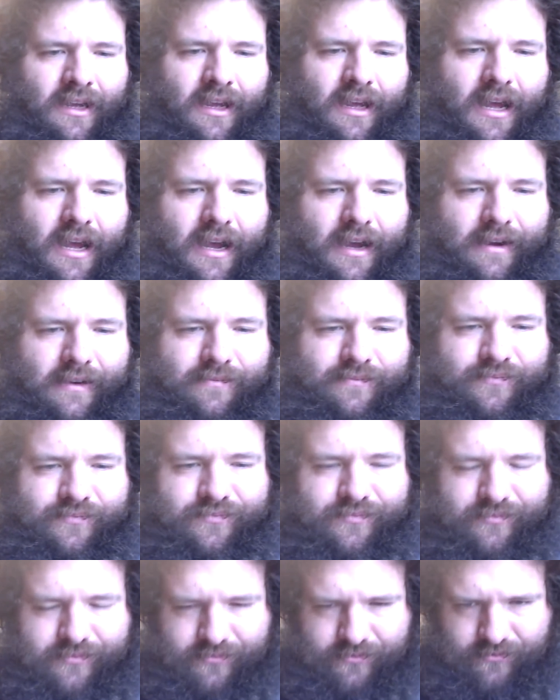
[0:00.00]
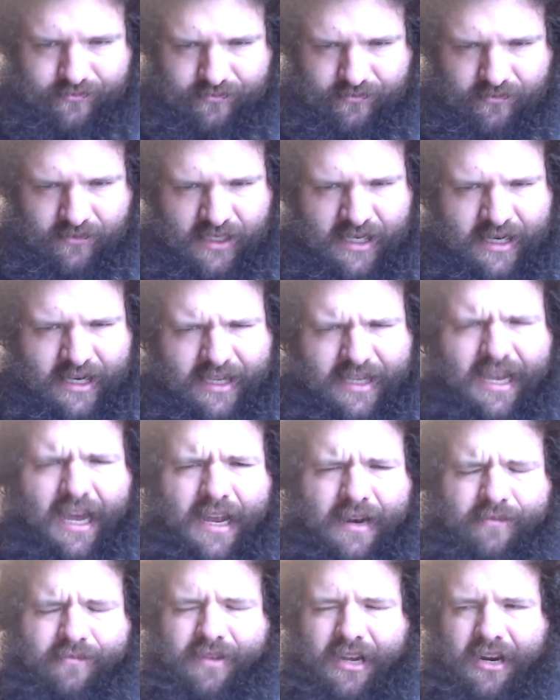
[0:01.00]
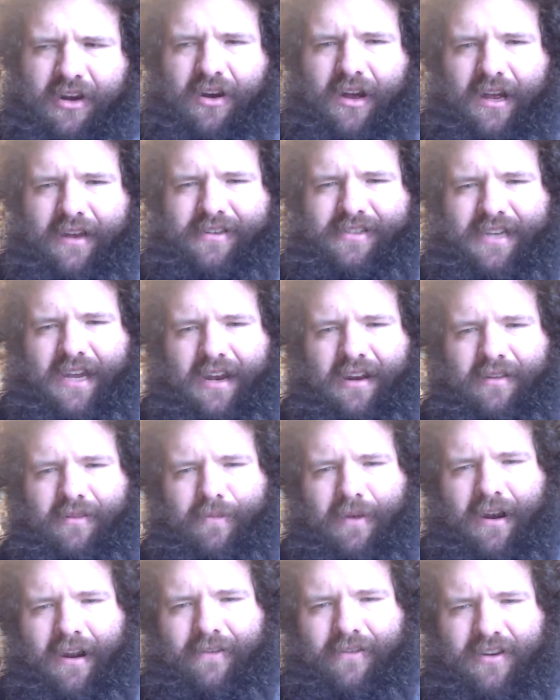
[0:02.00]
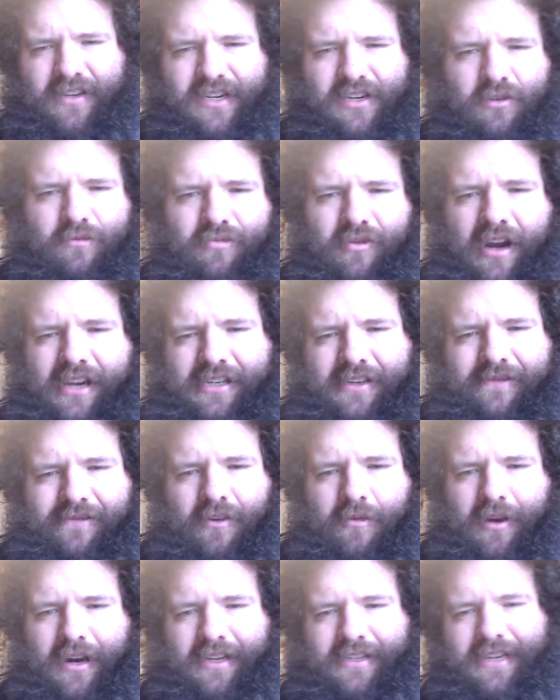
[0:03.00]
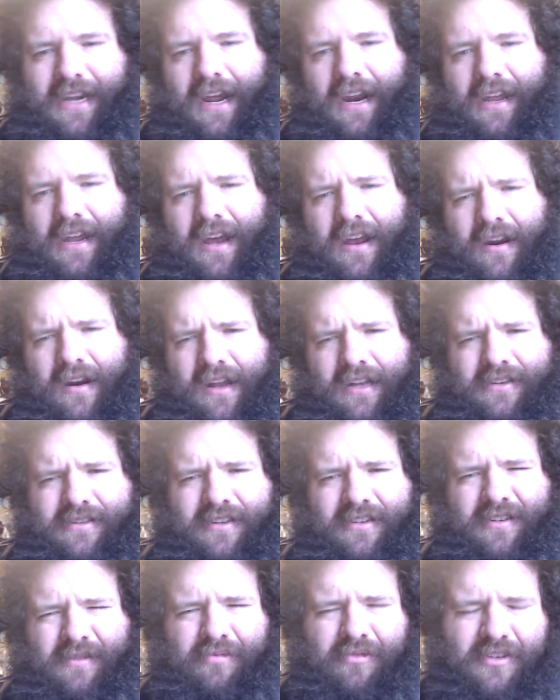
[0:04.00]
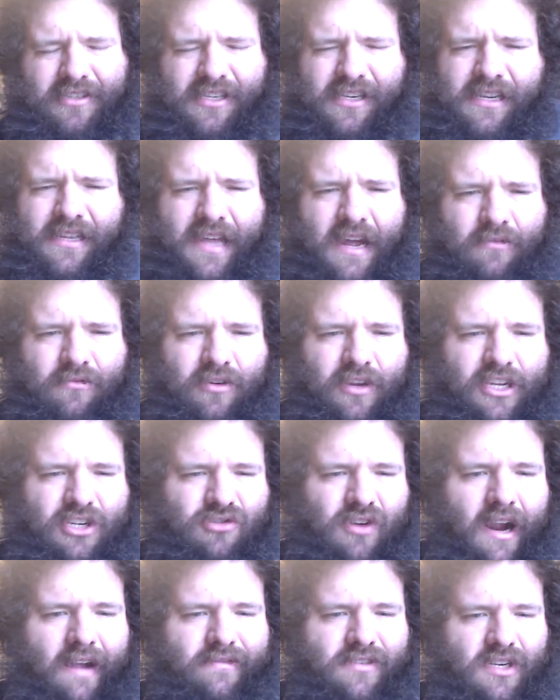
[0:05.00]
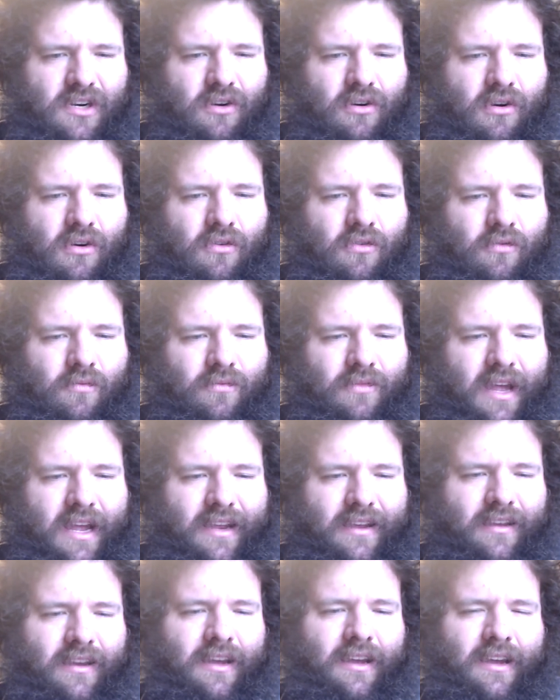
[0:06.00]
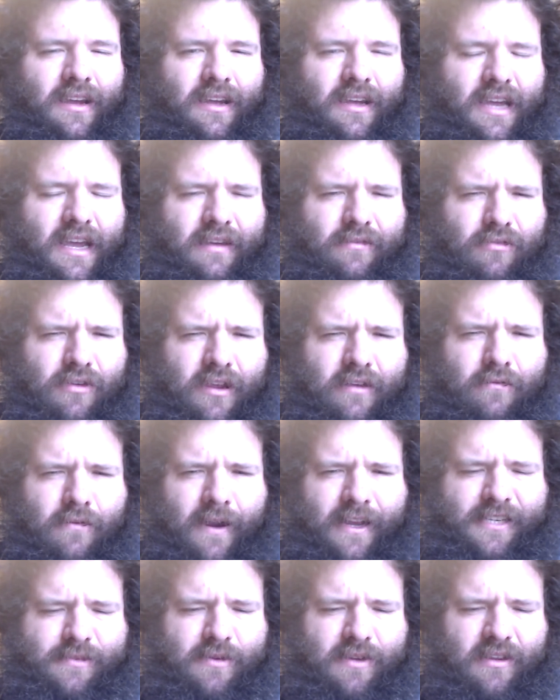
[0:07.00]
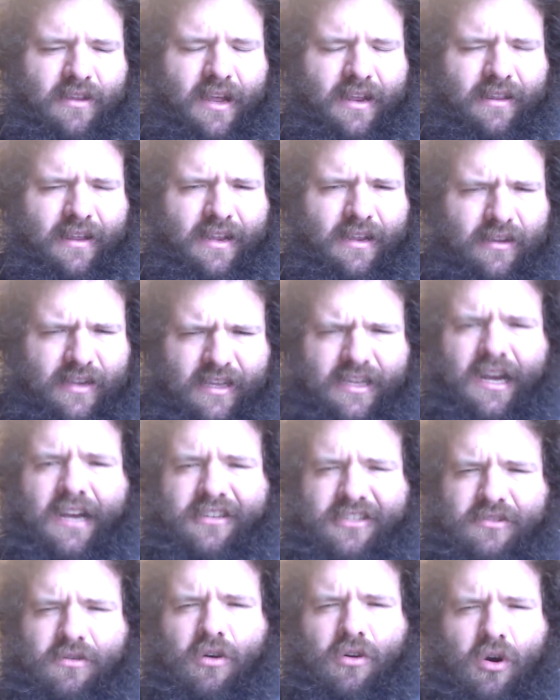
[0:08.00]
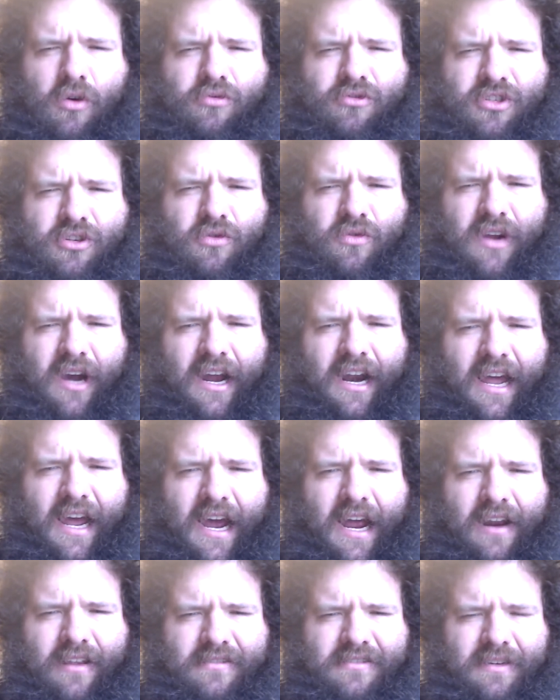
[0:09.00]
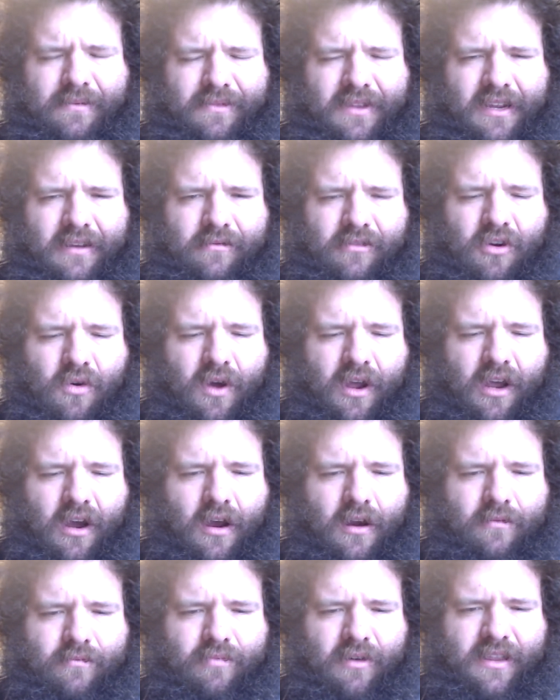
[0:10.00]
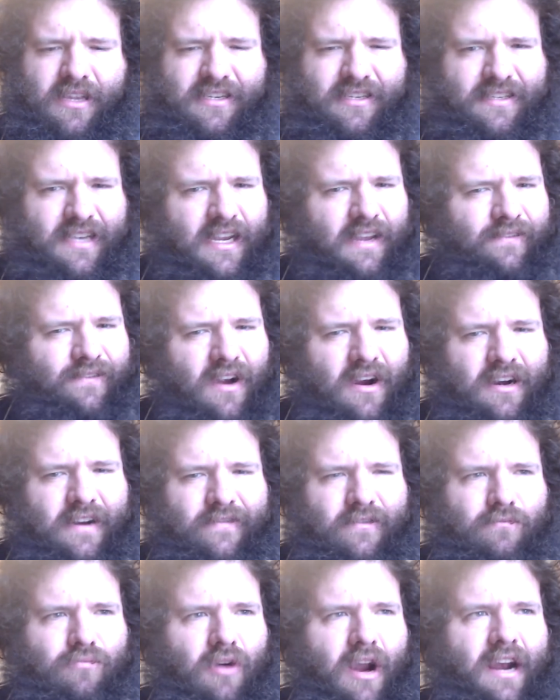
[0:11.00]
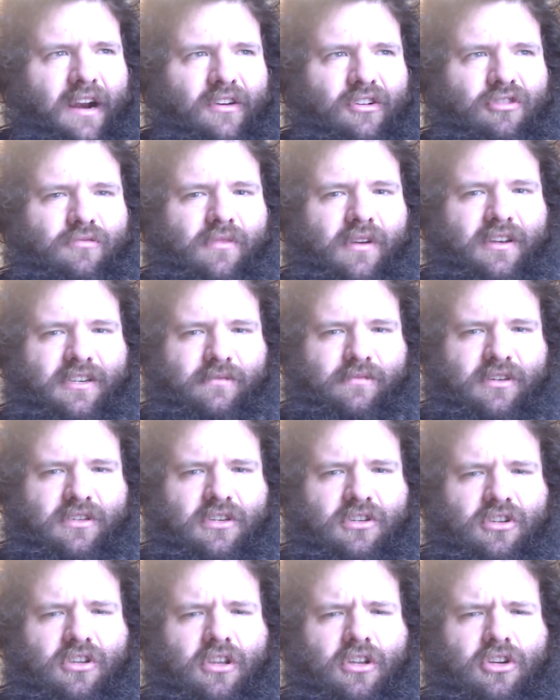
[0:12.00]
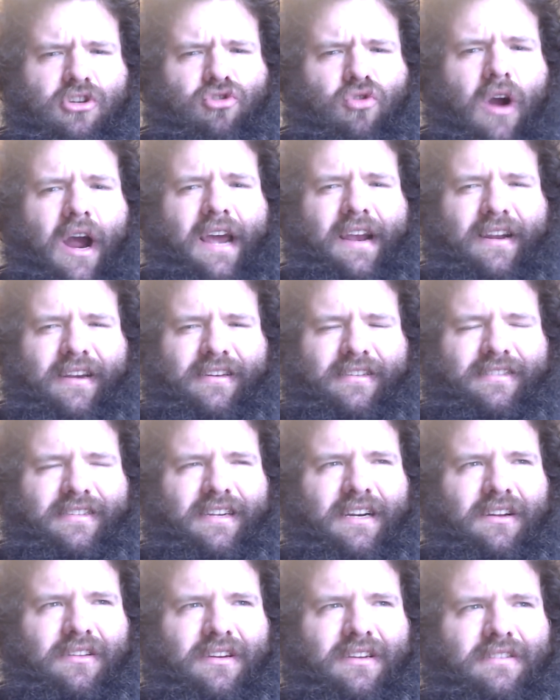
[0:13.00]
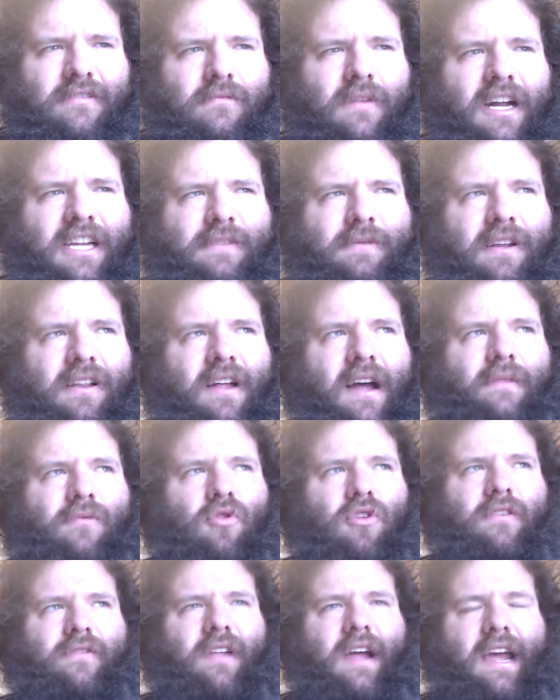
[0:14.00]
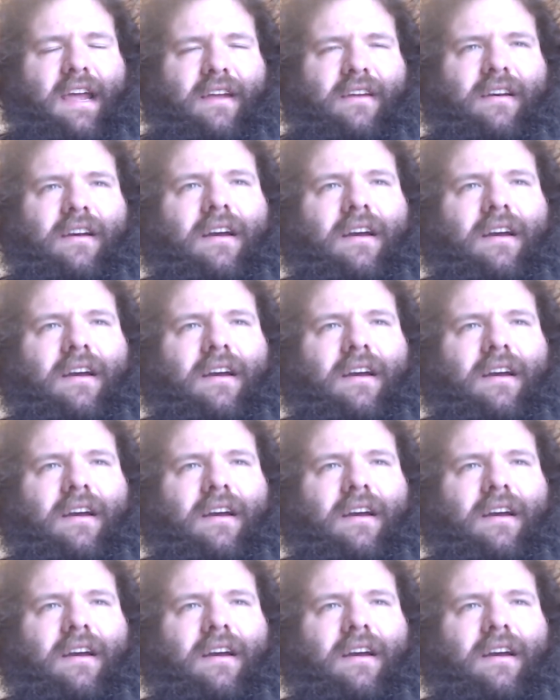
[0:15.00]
Um, and again, I say it about every single Bresson film, and I'll say it again. It's the simplicity that really drives it all home. Like, it really reminds me like Yasuro Ozu kind of had something going on, but this is like a very different brand of humanism. This is the dryness. This reminds me a lot more of like,